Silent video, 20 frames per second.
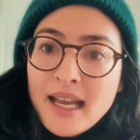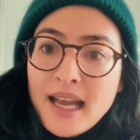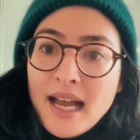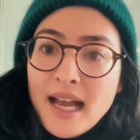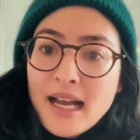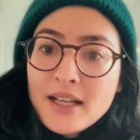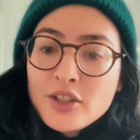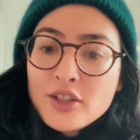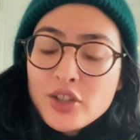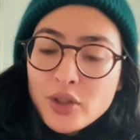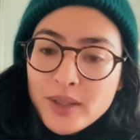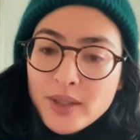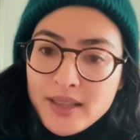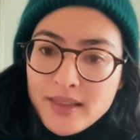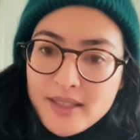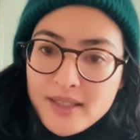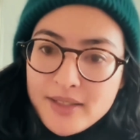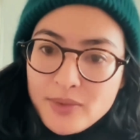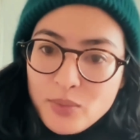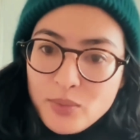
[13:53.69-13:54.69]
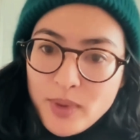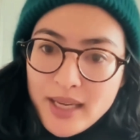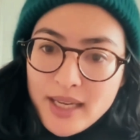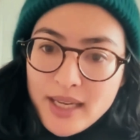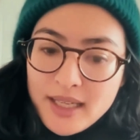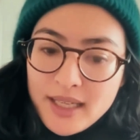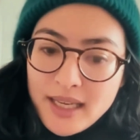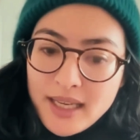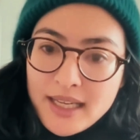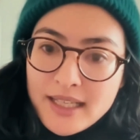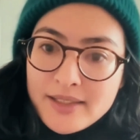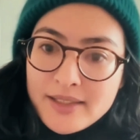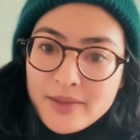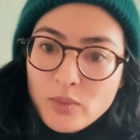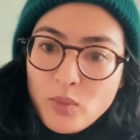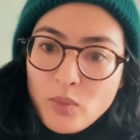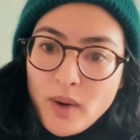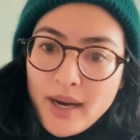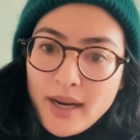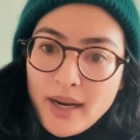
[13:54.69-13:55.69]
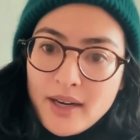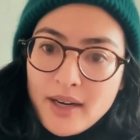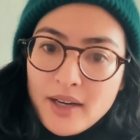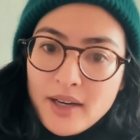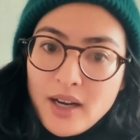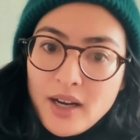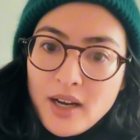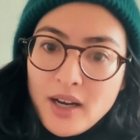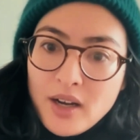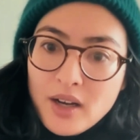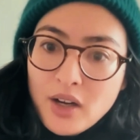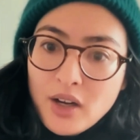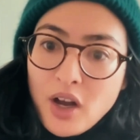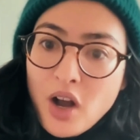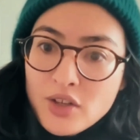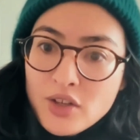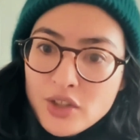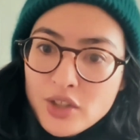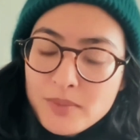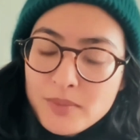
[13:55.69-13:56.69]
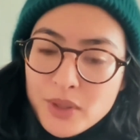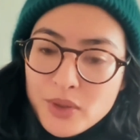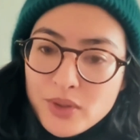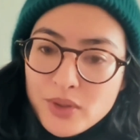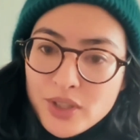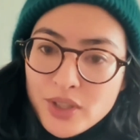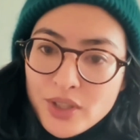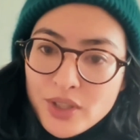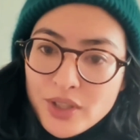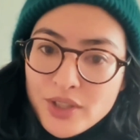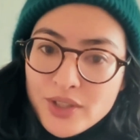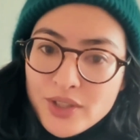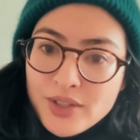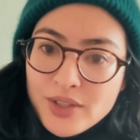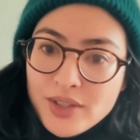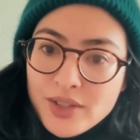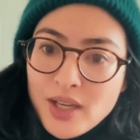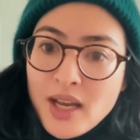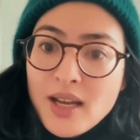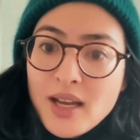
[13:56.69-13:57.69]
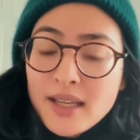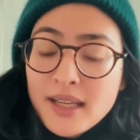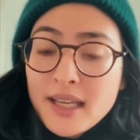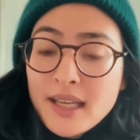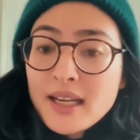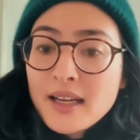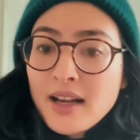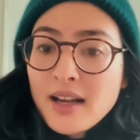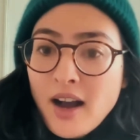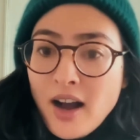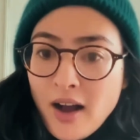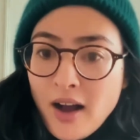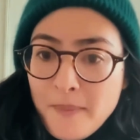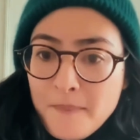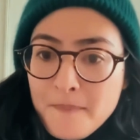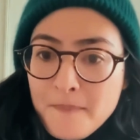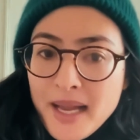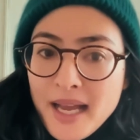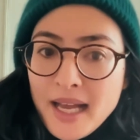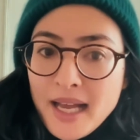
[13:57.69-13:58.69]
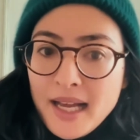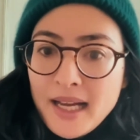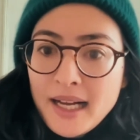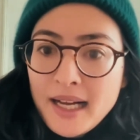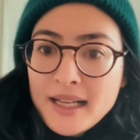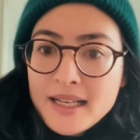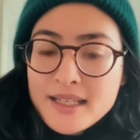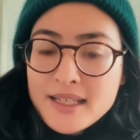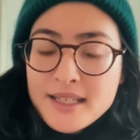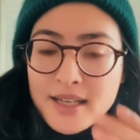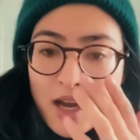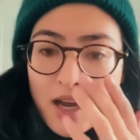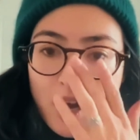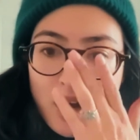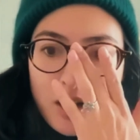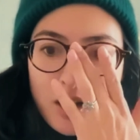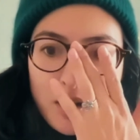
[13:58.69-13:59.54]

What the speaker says: And during this week is where contributors can come and